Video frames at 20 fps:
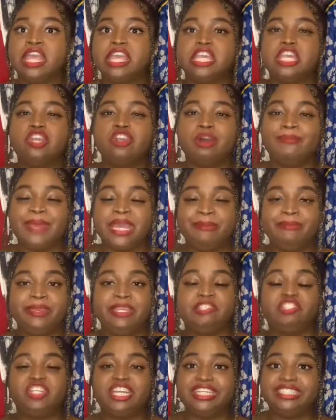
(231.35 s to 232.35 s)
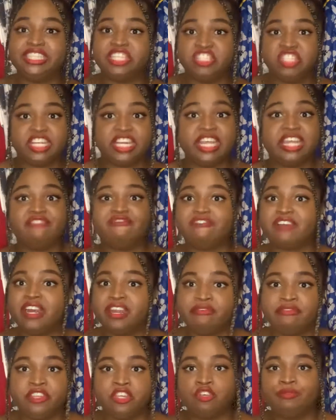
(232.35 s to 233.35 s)
may be transitioning in front
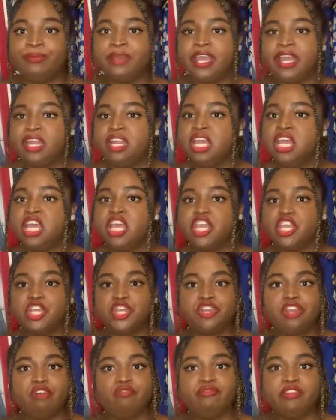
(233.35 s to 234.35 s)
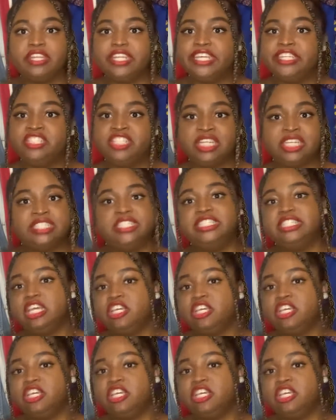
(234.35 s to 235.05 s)
of you, but, really just,